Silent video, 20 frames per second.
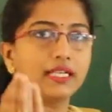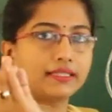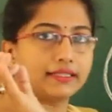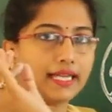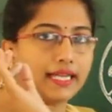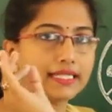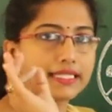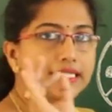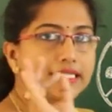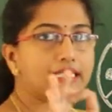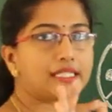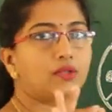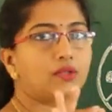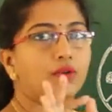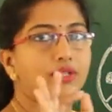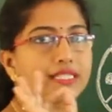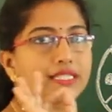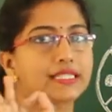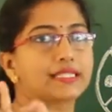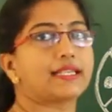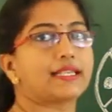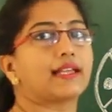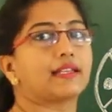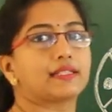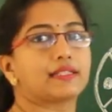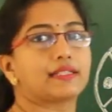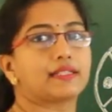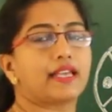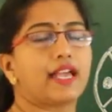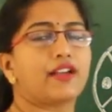That's those
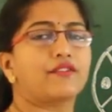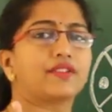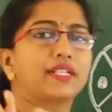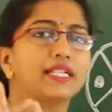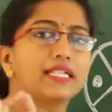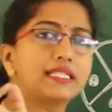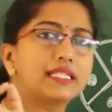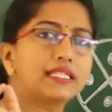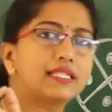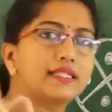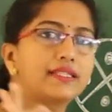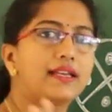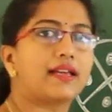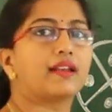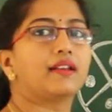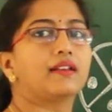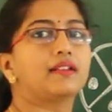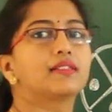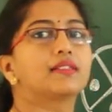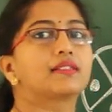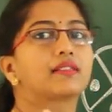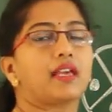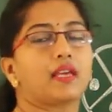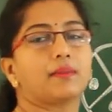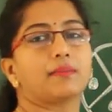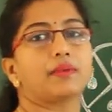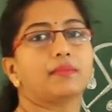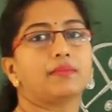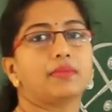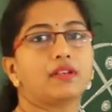cells. Every cell is
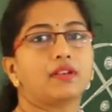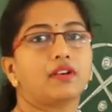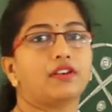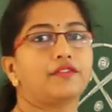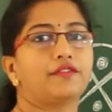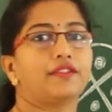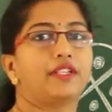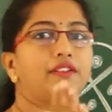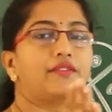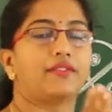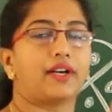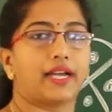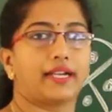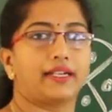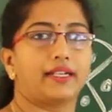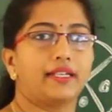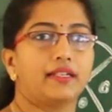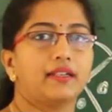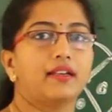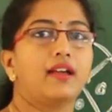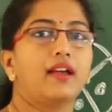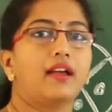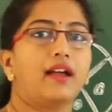capable of dividing